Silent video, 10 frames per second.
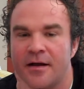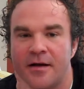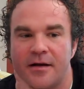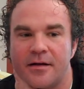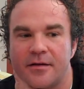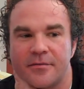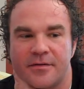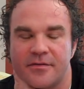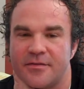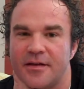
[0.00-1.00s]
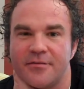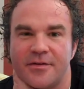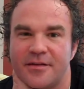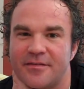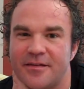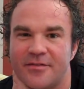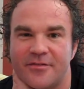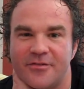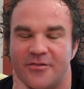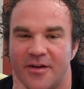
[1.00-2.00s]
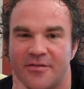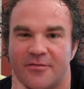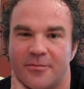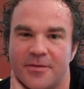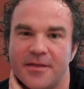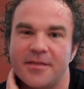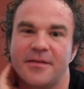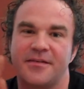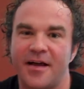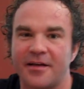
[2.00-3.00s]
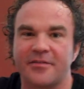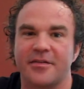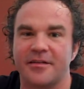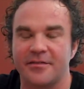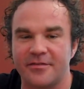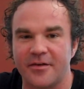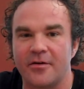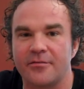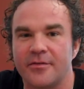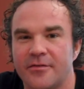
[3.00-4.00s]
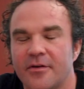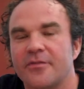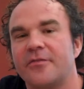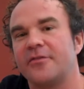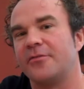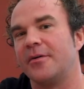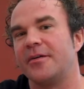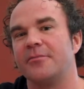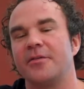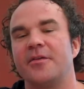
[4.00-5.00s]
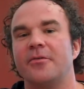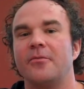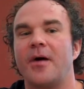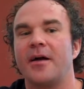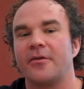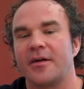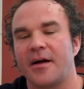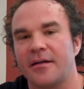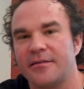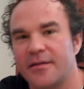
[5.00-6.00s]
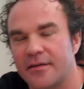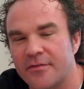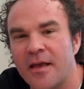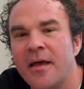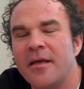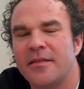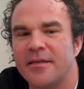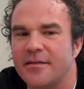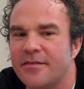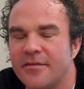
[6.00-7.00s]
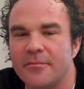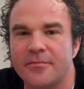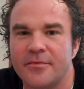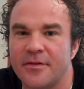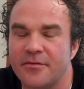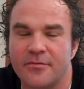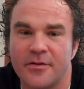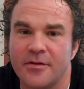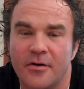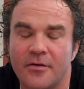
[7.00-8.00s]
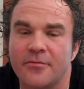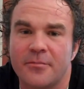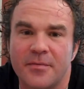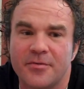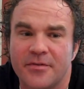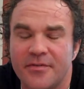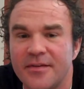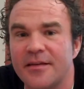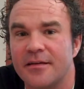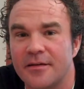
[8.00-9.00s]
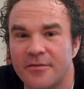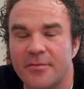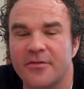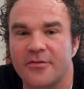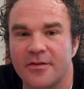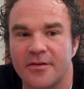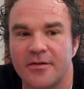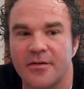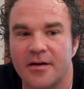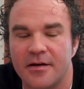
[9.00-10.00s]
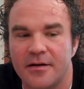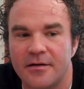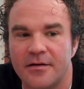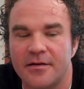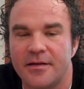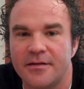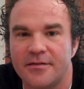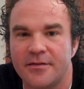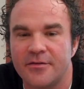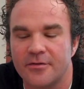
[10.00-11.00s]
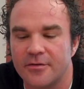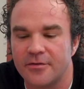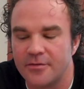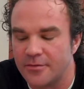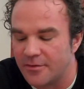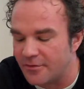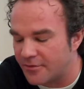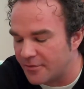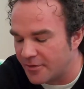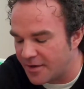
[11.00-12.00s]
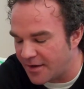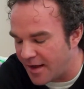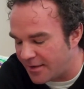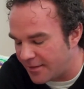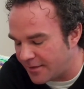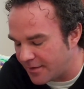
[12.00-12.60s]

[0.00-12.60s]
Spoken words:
Because none of it exists just within the text itself. It's all situated within a wider context that's really hard for people to see, especially an 18-year-old who is looking at